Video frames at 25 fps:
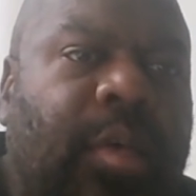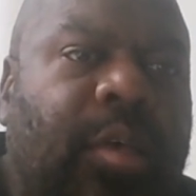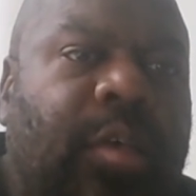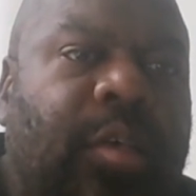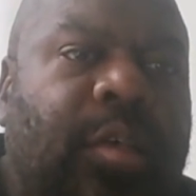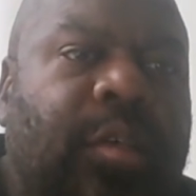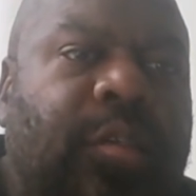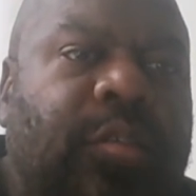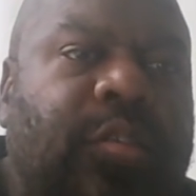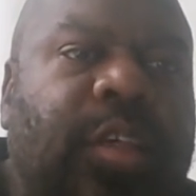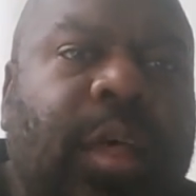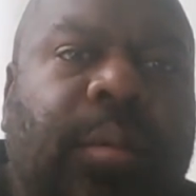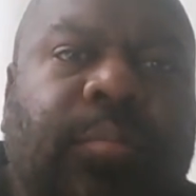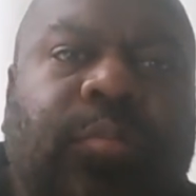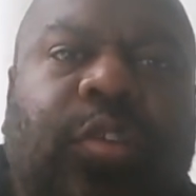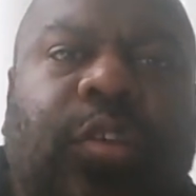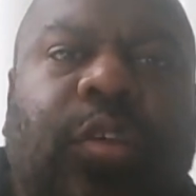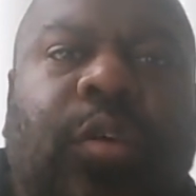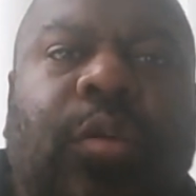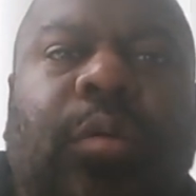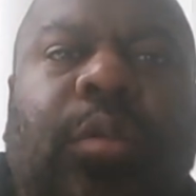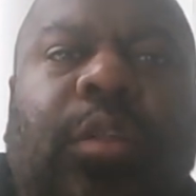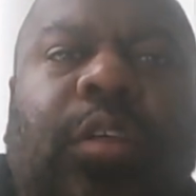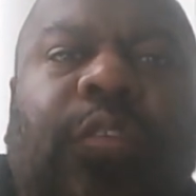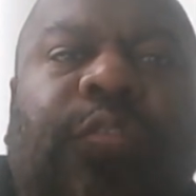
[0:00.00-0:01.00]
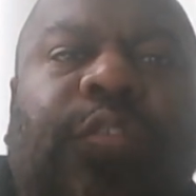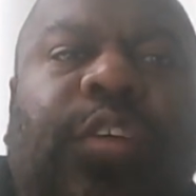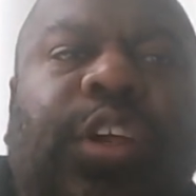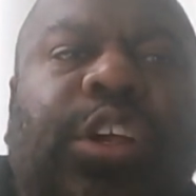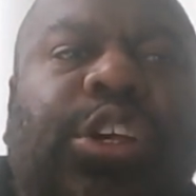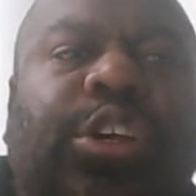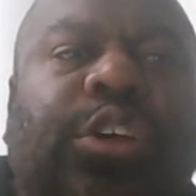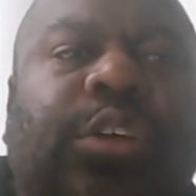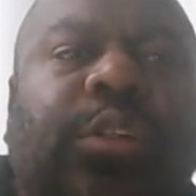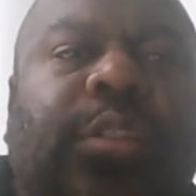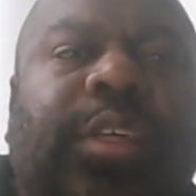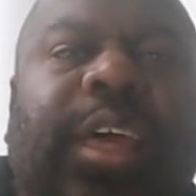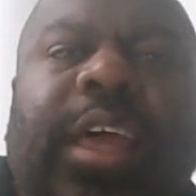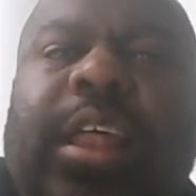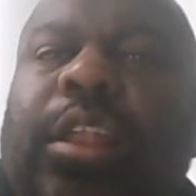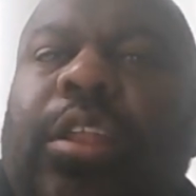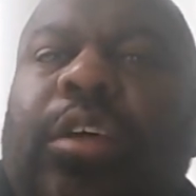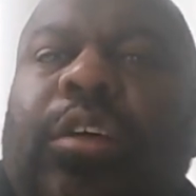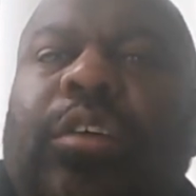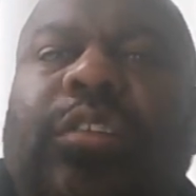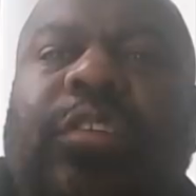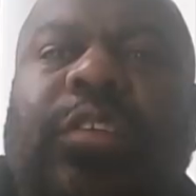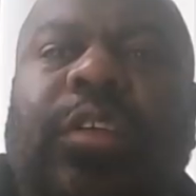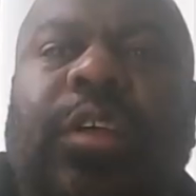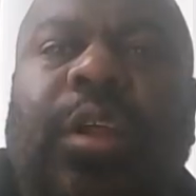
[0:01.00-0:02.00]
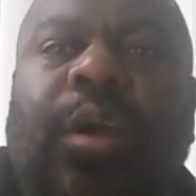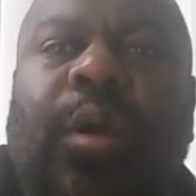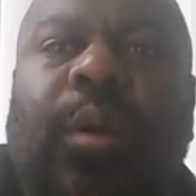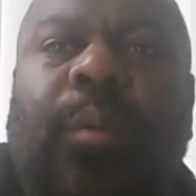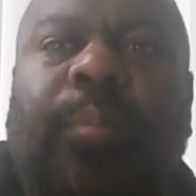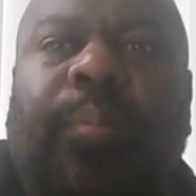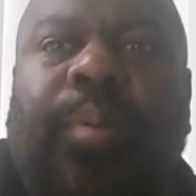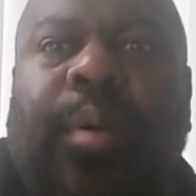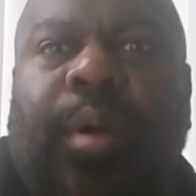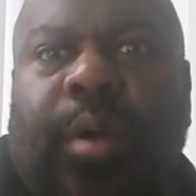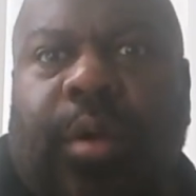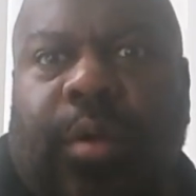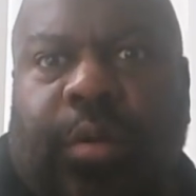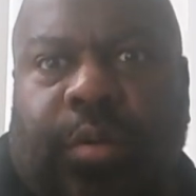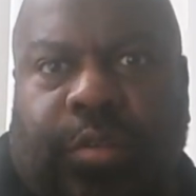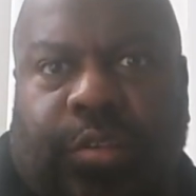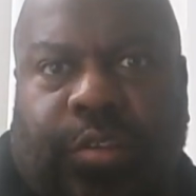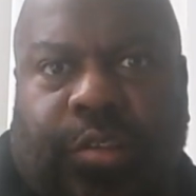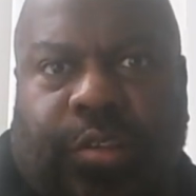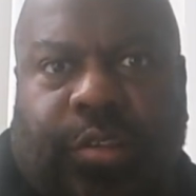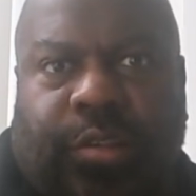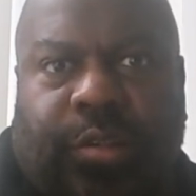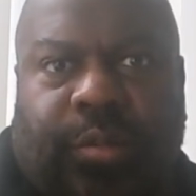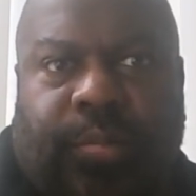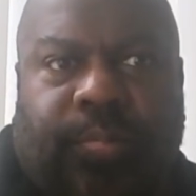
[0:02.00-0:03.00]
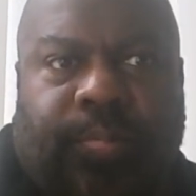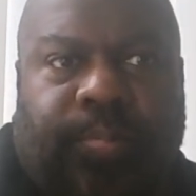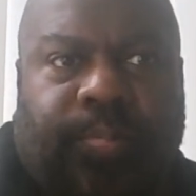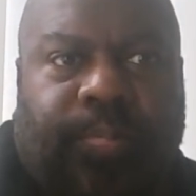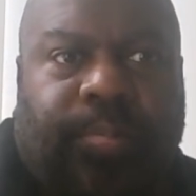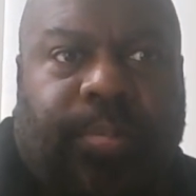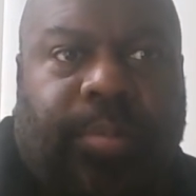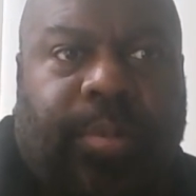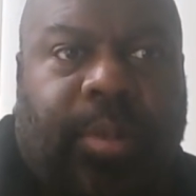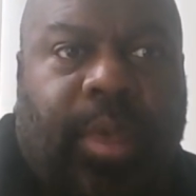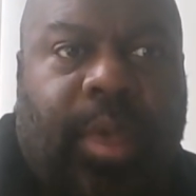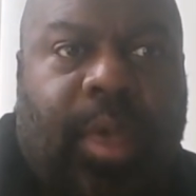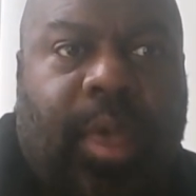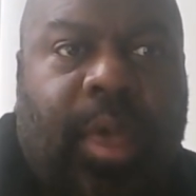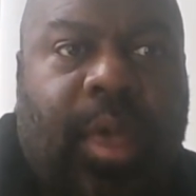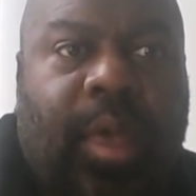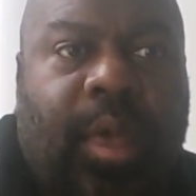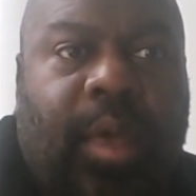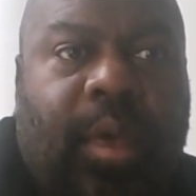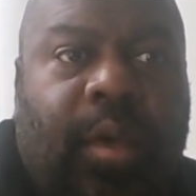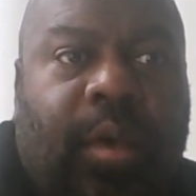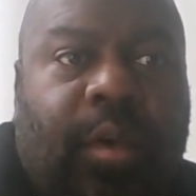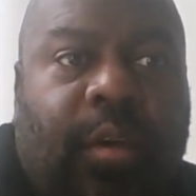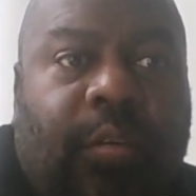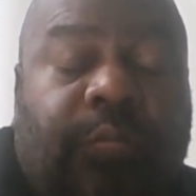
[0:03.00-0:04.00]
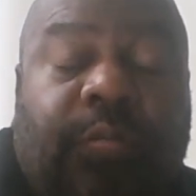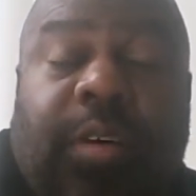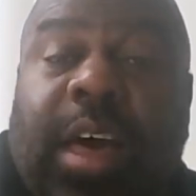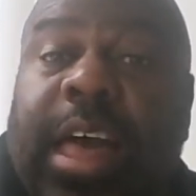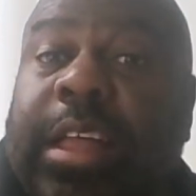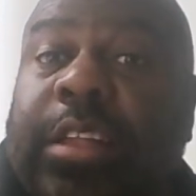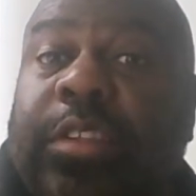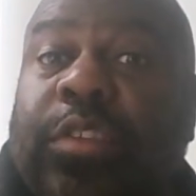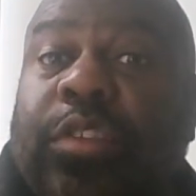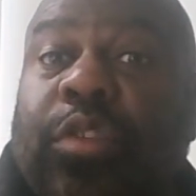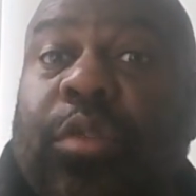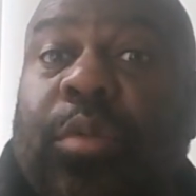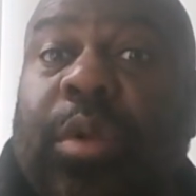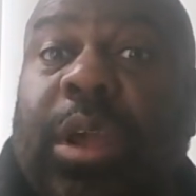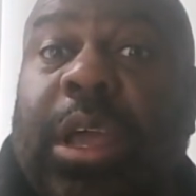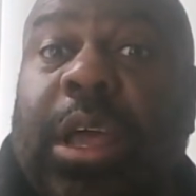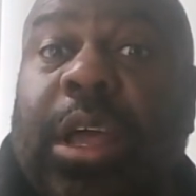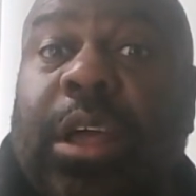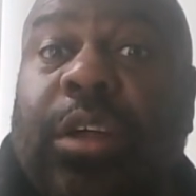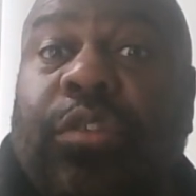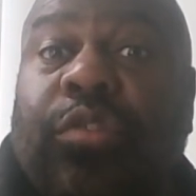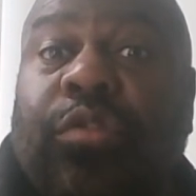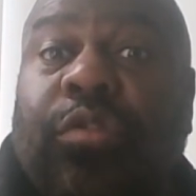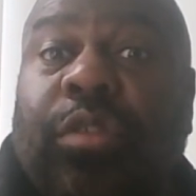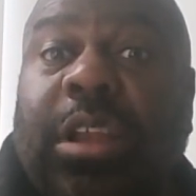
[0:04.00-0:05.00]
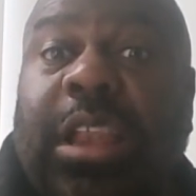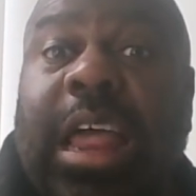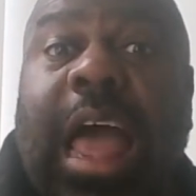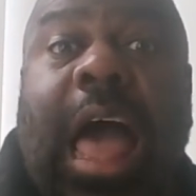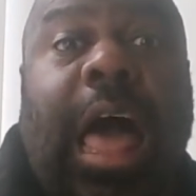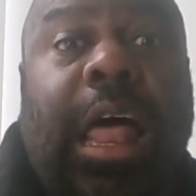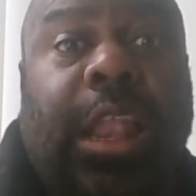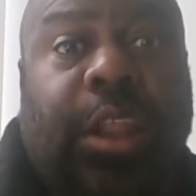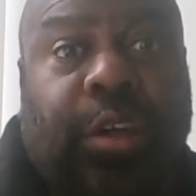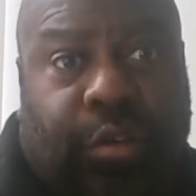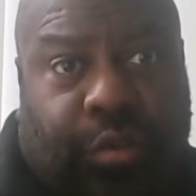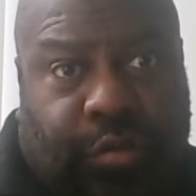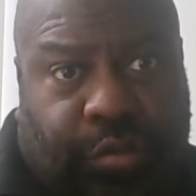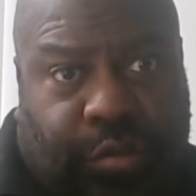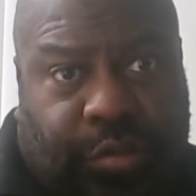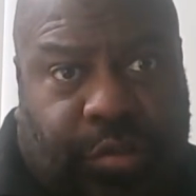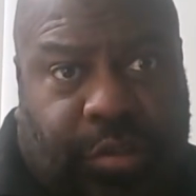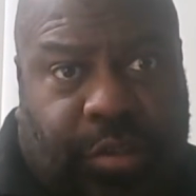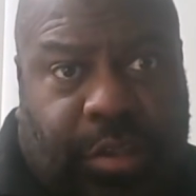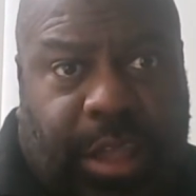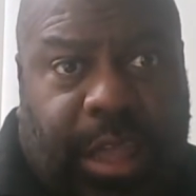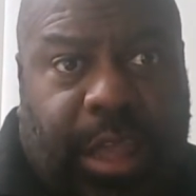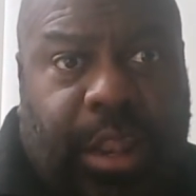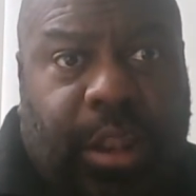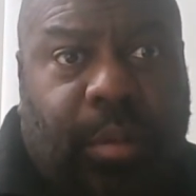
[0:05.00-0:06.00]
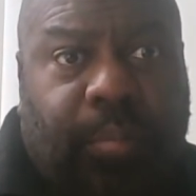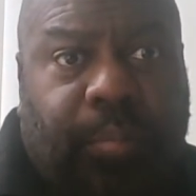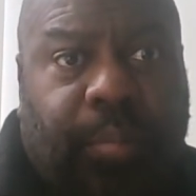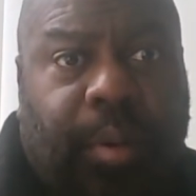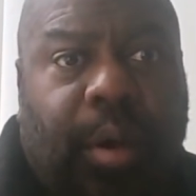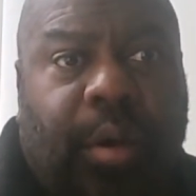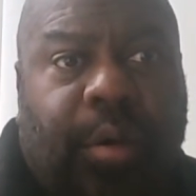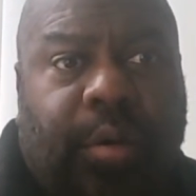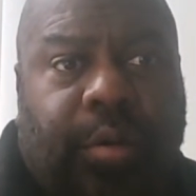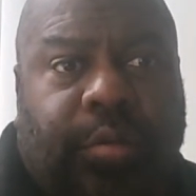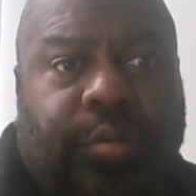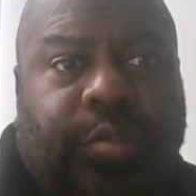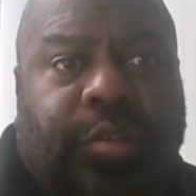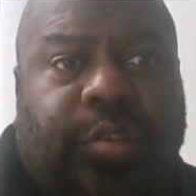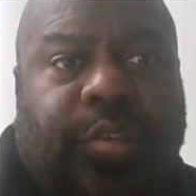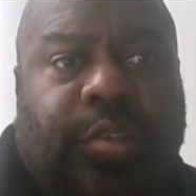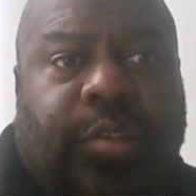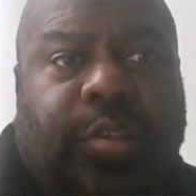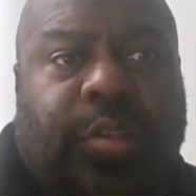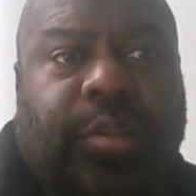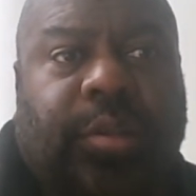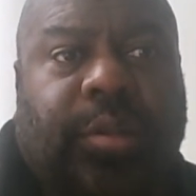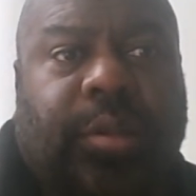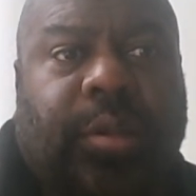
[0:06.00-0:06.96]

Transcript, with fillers: Some school official then looks in her purse, finds $300 in the purse.